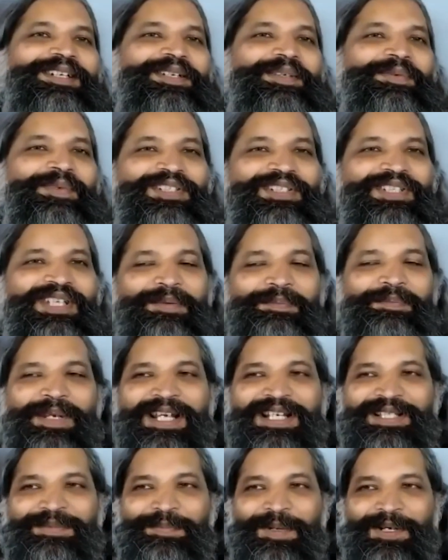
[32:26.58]
which then
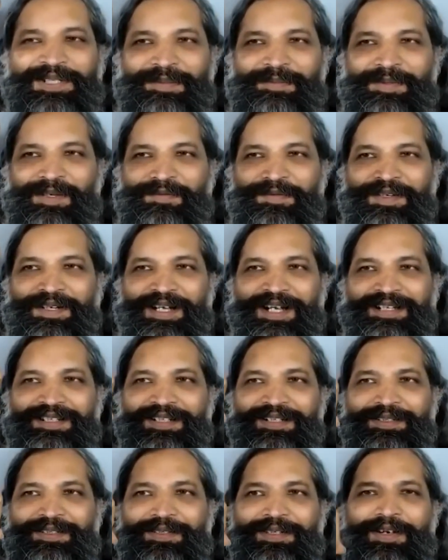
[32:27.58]
makes possible for
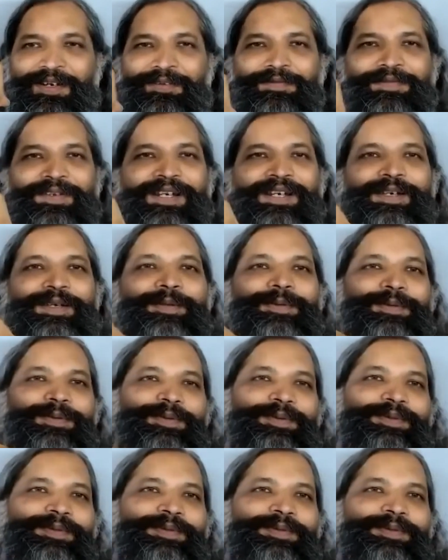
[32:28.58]
it to now fill you.